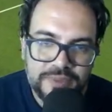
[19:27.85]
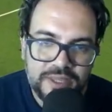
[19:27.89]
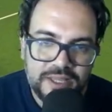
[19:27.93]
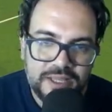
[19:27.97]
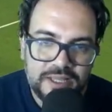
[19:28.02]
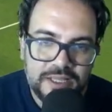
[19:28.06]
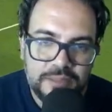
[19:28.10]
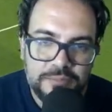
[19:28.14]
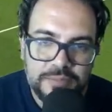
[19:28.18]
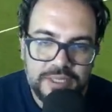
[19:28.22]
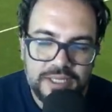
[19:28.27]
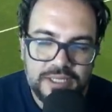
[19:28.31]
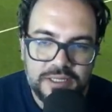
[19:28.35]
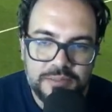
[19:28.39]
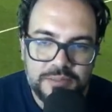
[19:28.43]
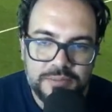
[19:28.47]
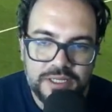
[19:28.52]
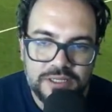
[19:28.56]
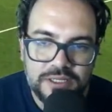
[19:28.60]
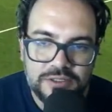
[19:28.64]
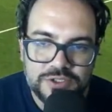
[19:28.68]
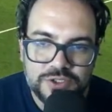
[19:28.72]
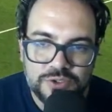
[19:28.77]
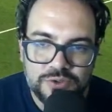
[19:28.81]
Lamine
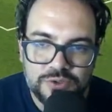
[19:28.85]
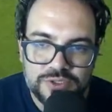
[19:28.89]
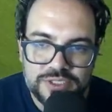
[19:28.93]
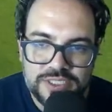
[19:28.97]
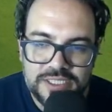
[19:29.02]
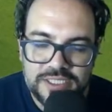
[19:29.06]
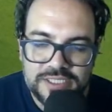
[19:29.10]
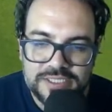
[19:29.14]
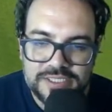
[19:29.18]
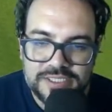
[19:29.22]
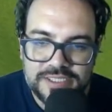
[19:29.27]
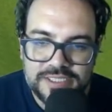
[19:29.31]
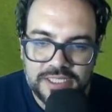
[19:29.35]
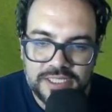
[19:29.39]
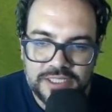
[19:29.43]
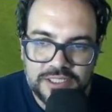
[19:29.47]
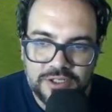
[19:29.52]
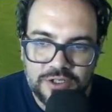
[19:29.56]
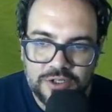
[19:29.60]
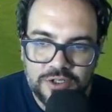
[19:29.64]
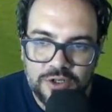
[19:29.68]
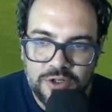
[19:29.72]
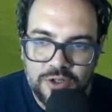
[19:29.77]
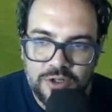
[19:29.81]
Yamal scores his 2nd
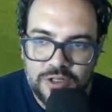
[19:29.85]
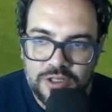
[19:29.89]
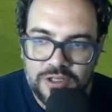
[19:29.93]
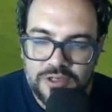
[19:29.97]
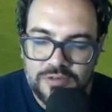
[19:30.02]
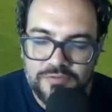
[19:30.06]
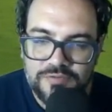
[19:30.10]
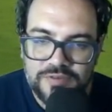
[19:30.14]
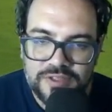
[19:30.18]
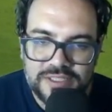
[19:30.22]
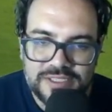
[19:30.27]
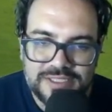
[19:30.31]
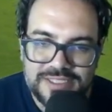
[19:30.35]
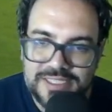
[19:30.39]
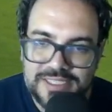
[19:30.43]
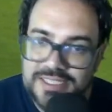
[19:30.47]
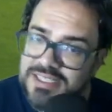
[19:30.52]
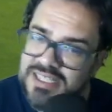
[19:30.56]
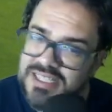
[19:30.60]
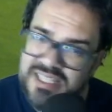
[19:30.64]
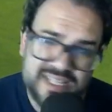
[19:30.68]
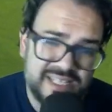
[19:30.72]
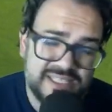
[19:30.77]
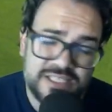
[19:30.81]
goal of the
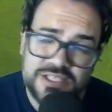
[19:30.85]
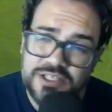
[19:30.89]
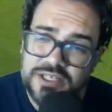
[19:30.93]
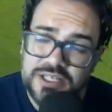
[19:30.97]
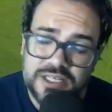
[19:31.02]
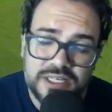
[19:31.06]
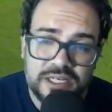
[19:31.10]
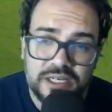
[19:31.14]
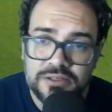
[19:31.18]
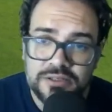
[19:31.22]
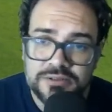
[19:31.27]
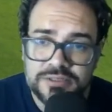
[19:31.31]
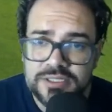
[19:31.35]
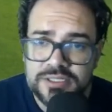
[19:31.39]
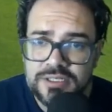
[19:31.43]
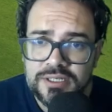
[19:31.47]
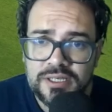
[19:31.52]
season. That's going to count.